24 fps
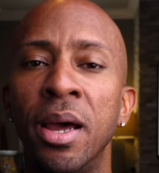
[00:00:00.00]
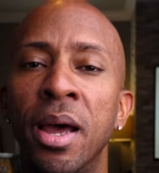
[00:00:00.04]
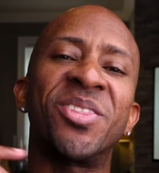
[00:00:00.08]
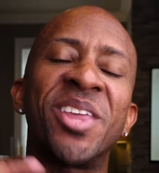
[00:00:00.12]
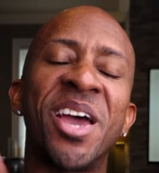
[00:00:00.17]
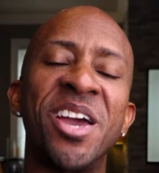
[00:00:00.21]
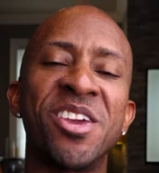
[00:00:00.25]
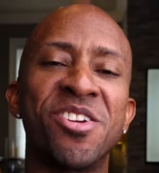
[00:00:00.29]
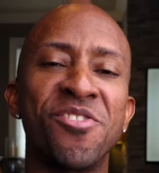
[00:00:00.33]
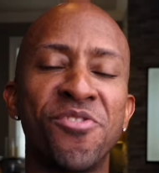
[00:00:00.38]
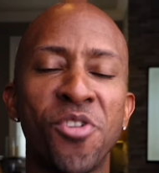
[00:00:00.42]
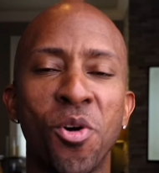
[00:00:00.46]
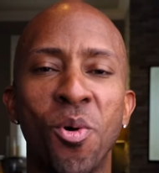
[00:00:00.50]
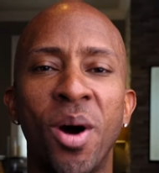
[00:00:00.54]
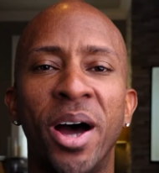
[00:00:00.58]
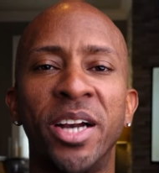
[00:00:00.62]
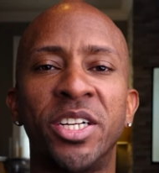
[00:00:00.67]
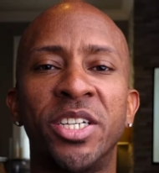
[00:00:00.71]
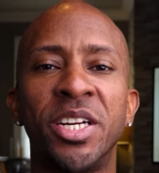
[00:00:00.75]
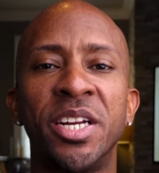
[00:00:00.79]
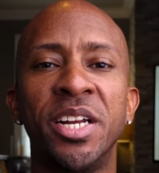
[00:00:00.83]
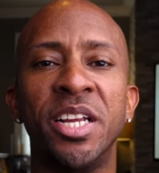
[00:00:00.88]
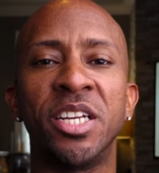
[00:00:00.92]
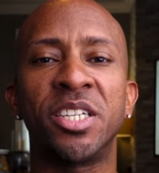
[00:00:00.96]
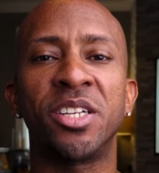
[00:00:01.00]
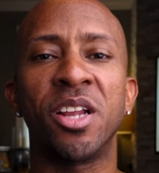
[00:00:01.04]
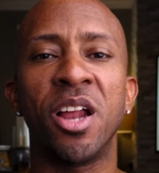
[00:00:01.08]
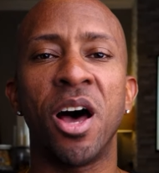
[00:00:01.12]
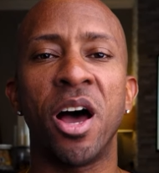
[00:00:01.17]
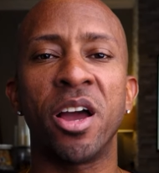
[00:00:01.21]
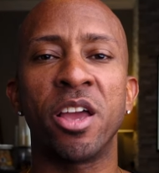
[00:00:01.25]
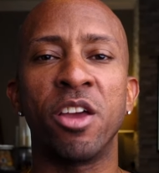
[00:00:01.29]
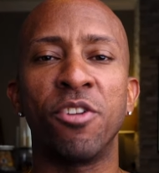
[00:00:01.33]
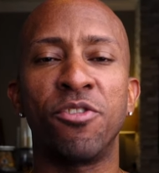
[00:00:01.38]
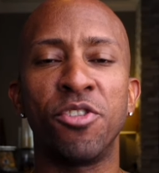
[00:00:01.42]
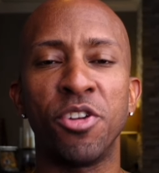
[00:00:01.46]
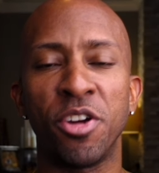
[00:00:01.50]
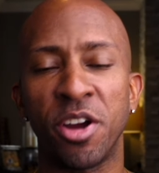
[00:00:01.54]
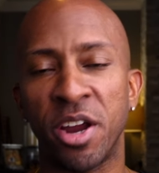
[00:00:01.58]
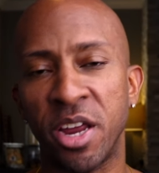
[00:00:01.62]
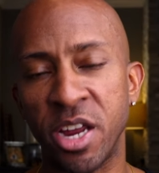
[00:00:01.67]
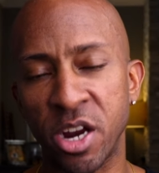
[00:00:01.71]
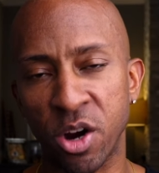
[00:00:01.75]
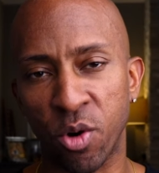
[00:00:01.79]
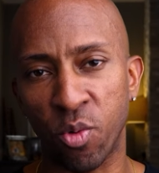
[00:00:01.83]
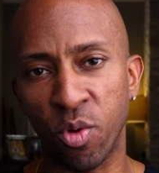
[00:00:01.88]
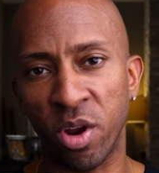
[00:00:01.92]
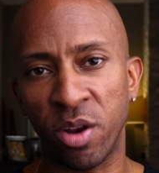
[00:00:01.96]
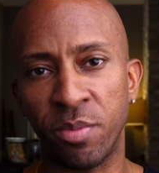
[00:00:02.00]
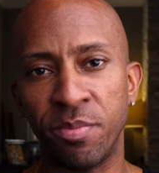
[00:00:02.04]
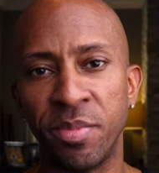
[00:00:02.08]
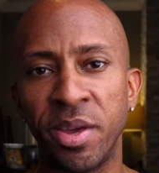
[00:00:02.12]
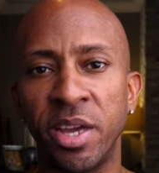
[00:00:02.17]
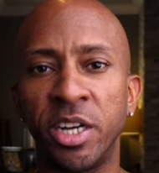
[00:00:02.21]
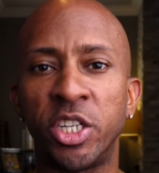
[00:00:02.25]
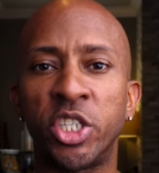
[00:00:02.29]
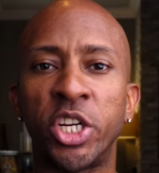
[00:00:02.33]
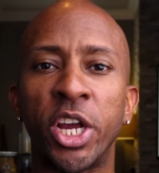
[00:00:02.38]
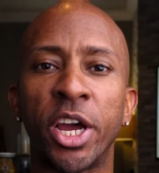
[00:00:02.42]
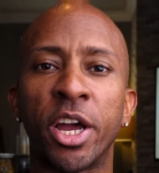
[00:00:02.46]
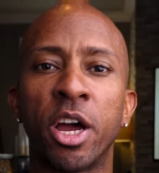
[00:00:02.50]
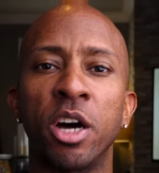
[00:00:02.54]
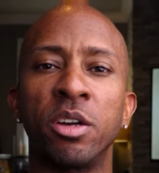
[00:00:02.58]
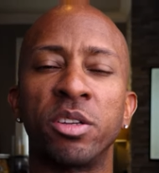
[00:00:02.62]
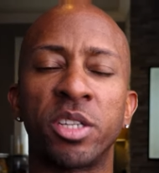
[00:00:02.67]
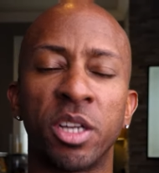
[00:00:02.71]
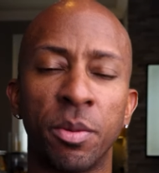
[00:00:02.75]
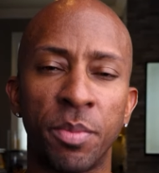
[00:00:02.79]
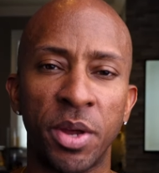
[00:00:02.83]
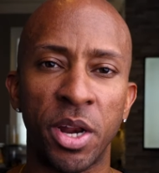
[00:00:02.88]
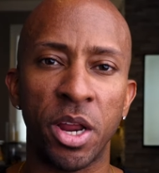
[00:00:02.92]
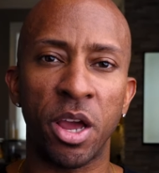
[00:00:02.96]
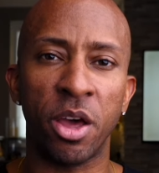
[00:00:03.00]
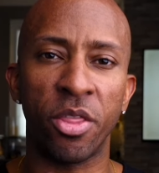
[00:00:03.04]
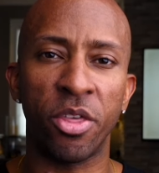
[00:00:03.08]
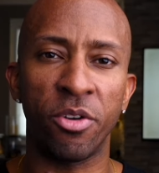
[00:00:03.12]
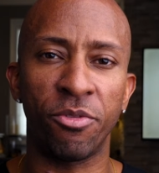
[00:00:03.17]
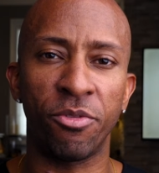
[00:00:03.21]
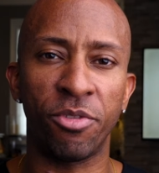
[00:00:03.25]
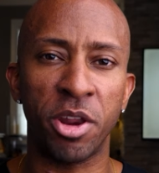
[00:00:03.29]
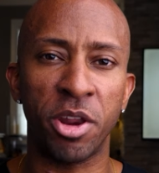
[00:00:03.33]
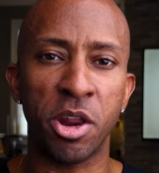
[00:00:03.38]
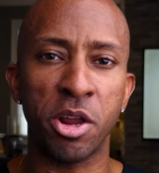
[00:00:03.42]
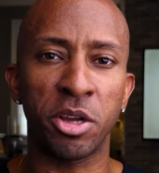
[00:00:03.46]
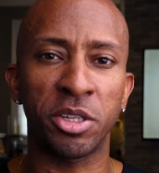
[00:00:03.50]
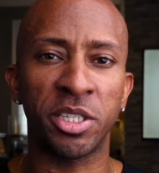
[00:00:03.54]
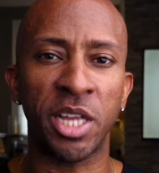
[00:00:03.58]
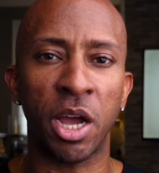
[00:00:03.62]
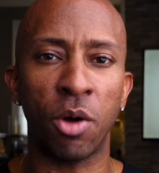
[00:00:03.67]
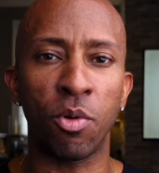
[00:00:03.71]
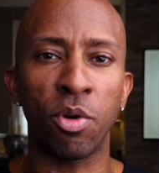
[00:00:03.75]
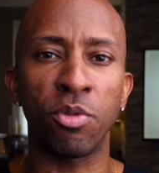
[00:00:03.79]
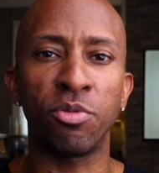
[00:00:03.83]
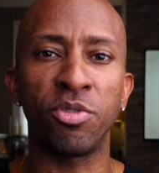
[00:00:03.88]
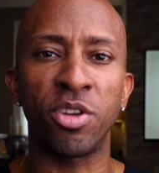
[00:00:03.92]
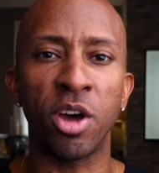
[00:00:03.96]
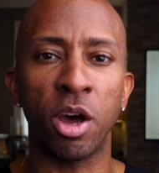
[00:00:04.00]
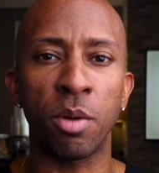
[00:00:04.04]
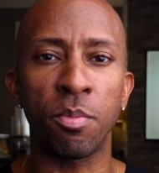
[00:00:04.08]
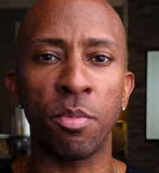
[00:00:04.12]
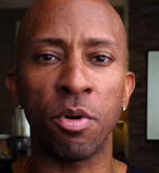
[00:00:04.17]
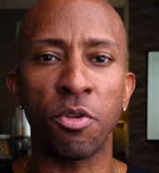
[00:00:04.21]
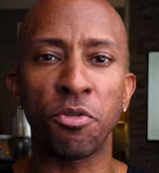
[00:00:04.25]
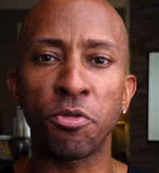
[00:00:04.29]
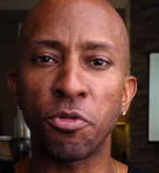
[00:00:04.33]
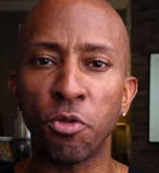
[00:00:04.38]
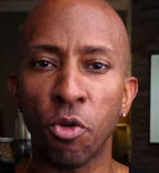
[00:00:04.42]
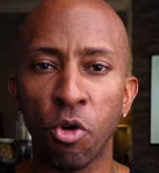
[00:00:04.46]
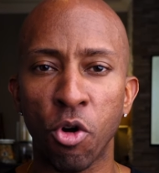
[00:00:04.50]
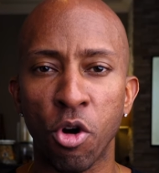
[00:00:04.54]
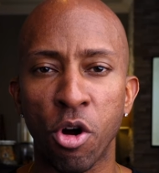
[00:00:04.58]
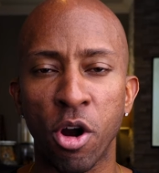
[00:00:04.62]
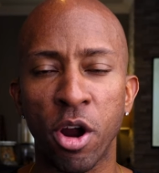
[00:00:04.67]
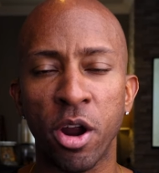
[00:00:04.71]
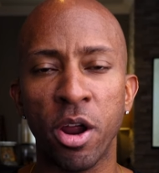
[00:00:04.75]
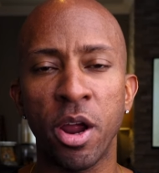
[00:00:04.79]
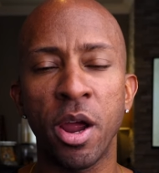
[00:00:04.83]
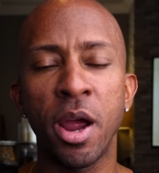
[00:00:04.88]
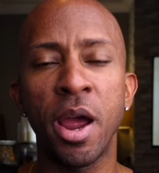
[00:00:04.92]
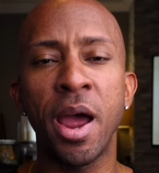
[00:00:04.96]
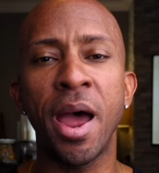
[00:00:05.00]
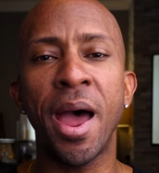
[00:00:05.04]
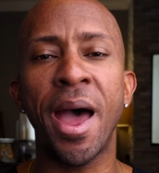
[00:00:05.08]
Thank you for watching this long. If you're here with me, check out some of the other videos that we've done before.